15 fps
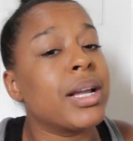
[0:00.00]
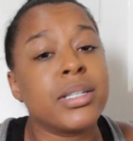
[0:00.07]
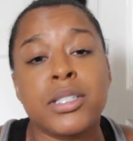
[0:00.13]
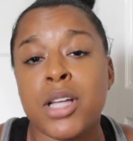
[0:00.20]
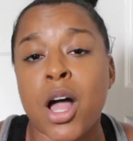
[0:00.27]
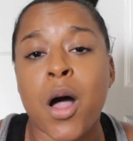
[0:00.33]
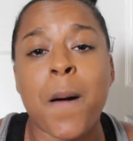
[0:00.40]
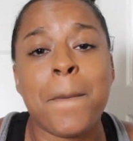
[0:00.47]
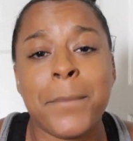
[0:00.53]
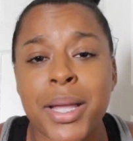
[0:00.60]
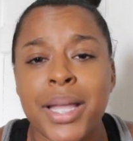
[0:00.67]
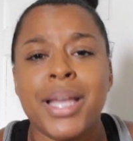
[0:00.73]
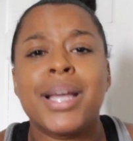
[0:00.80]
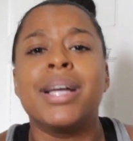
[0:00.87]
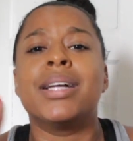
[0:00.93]
that's all me.
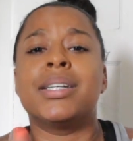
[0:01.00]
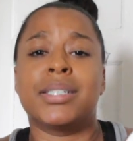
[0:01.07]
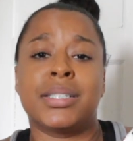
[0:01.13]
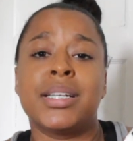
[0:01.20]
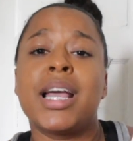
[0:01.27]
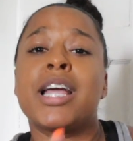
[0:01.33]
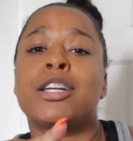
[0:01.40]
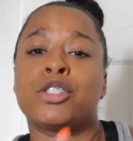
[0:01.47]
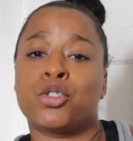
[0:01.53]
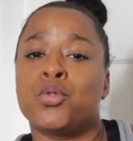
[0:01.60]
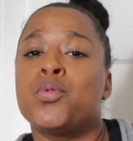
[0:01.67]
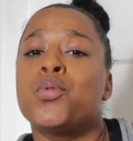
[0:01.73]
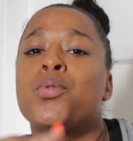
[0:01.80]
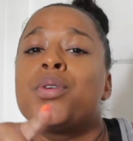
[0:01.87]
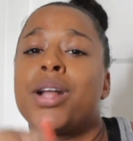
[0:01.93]
Stay true,
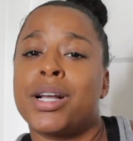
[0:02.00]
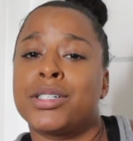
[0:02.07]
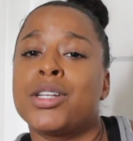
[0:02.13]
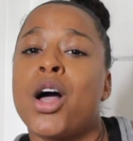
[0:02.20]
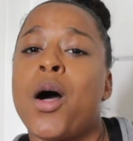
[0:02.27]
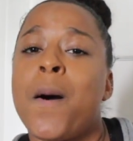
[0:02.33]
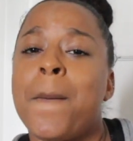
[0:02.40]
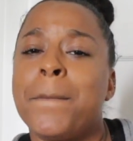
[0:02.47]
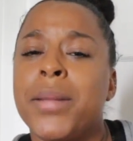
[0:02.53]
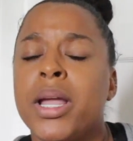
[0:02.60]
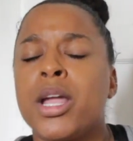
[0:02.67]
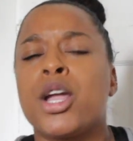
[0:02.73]
that's all me.